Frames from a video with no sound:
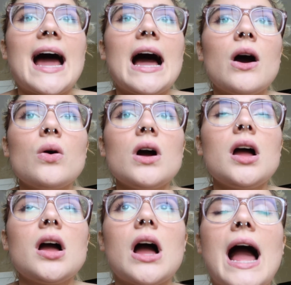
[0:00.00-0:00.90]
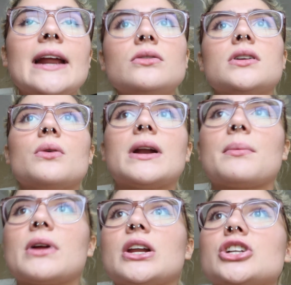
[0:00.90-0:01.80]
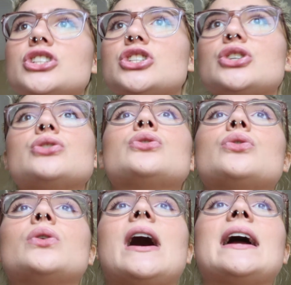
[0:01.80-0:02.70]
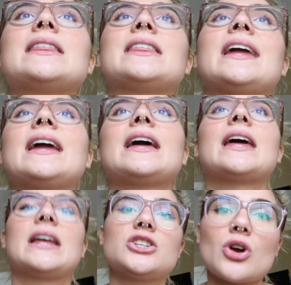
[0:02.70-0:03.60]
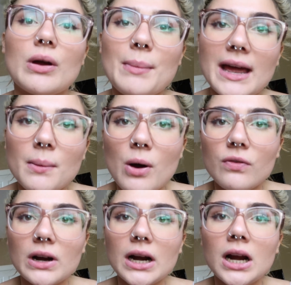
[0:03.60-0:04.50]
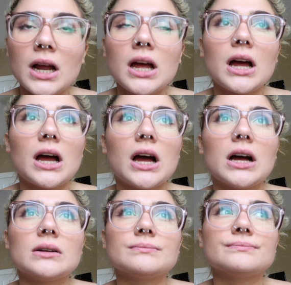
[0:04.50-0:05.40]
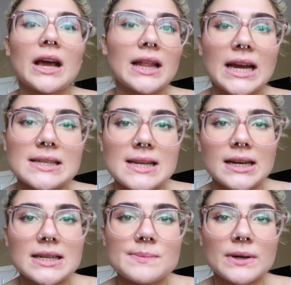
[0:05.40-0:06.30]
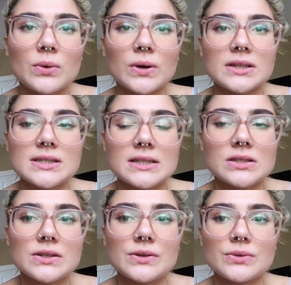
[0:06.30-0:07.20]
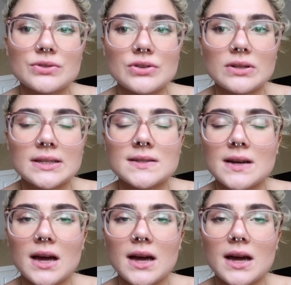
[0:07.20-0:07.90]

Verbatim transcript: now, I don't know what I'm gonna do. I think Joey may come over. Um, like I said, he's been quarantined too, so let's